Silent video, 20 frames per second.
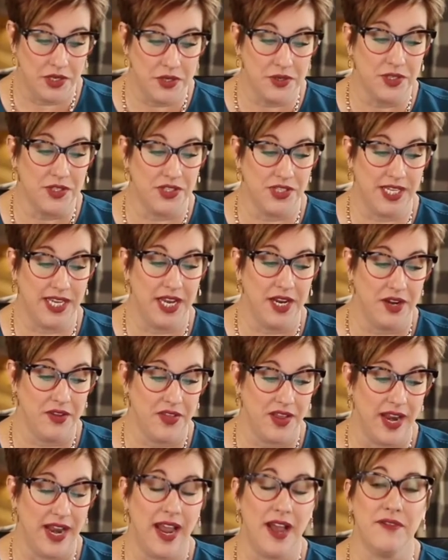Well, you can
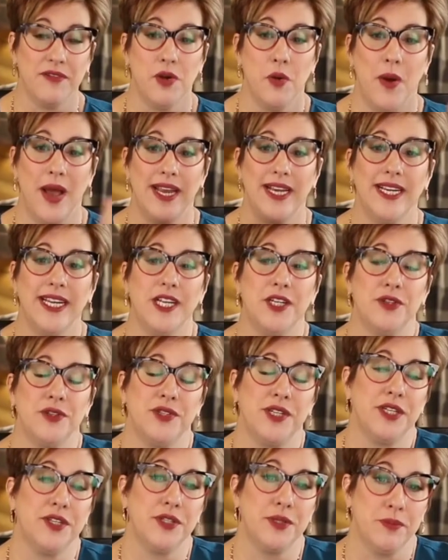see here that I have quite an
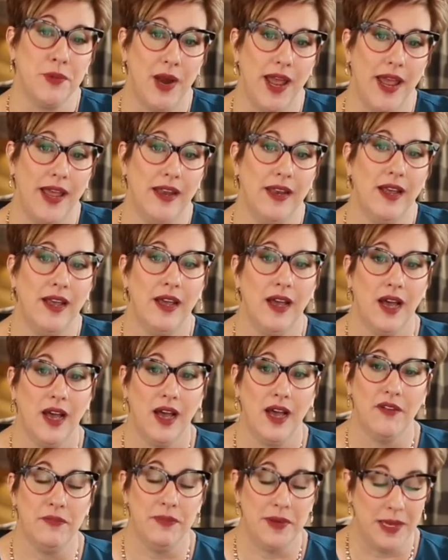interesting spread
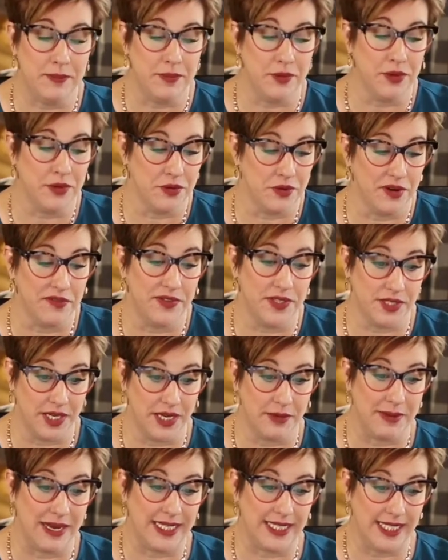of people who are
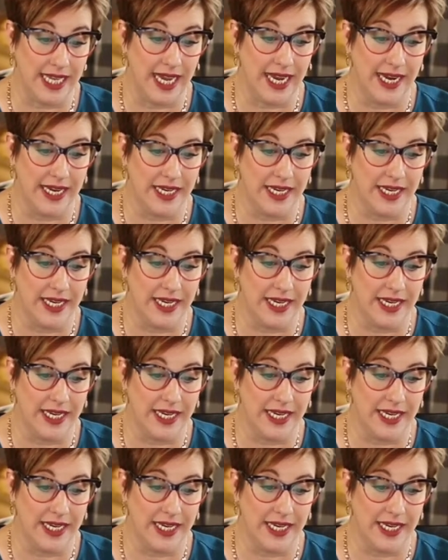visiting my